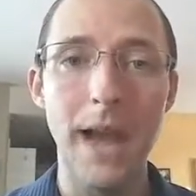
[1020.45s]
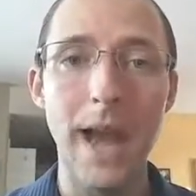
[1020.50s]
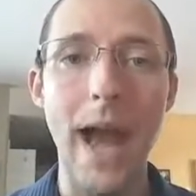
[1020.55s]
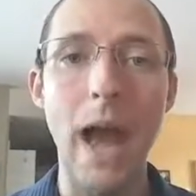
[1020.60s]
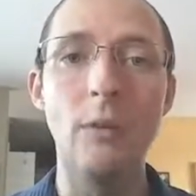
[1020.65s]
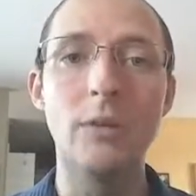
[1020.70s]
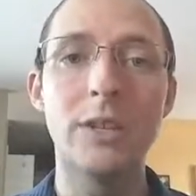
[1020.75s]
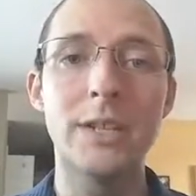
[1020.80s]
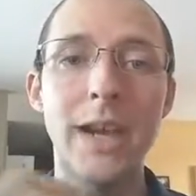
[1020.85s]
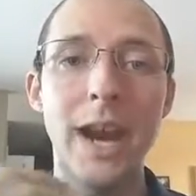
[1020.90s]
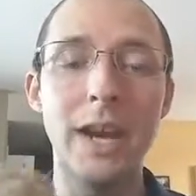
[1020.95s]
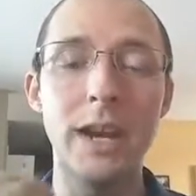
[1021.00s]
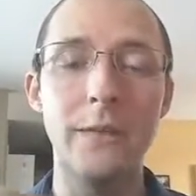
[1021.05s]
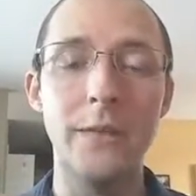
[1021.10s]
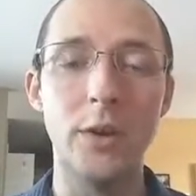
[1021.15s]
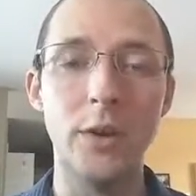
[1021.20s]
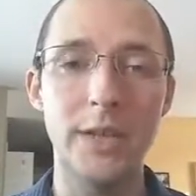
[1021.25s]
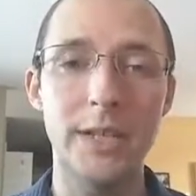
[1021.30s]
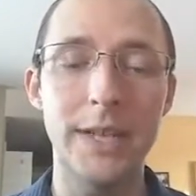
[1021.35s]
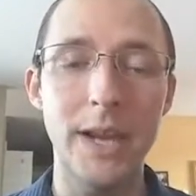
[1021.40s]
outside of
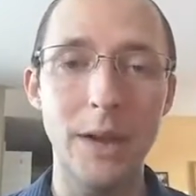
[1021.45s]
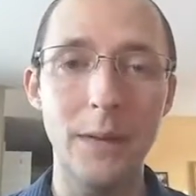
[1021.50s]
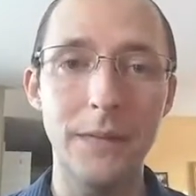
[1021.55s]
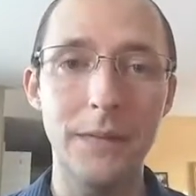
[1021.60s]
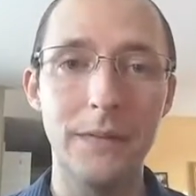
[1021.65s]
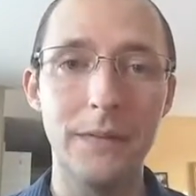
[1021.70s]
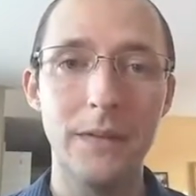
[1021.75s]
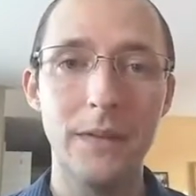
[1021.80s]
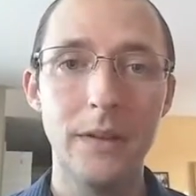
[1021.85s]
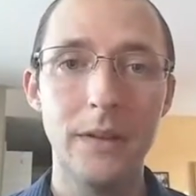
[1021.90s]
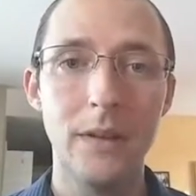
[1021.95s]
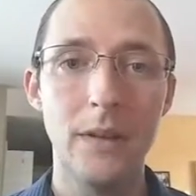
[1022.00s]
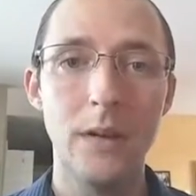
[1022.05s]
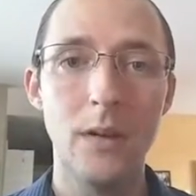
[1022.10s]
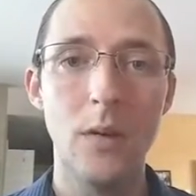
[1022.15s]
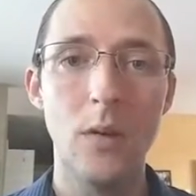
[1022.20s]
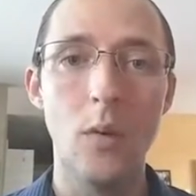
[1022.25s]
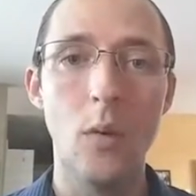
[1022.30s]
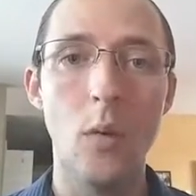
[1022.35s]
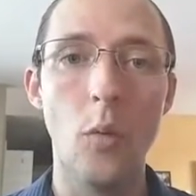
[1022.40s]
yourself,
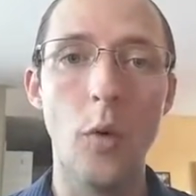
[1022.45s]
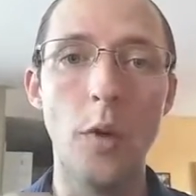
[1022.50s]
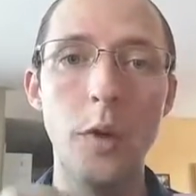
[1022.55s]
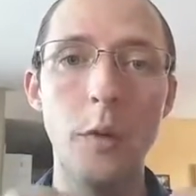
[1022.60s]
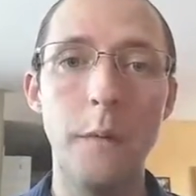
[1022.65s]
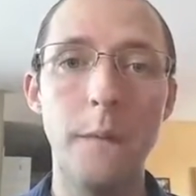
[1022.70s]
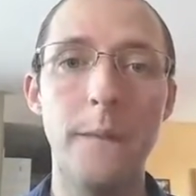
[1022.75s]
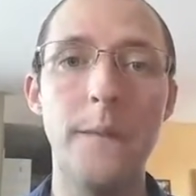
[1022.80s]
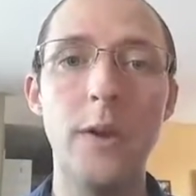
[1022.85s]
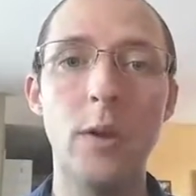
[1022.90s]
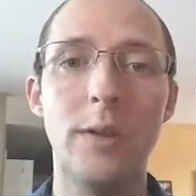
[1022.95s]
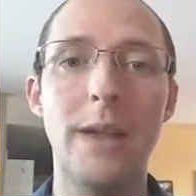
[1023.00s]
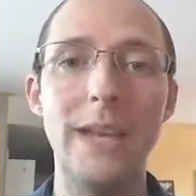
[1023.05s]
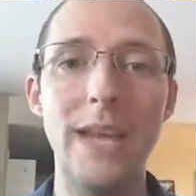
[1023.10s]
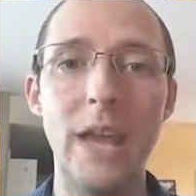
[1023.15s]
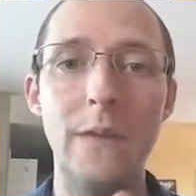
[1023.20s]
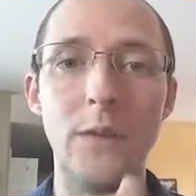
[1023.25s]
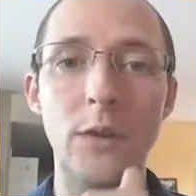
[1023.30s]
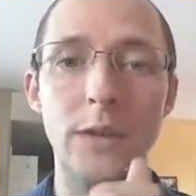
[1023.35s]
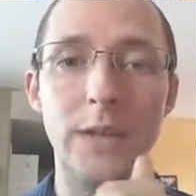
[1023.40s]
where you feel
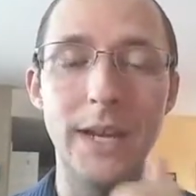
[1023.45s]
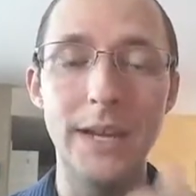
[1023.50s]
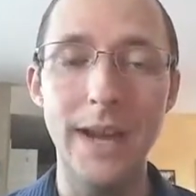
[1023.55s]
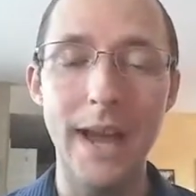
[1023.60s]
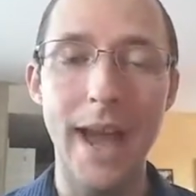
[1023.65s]
like if you didn't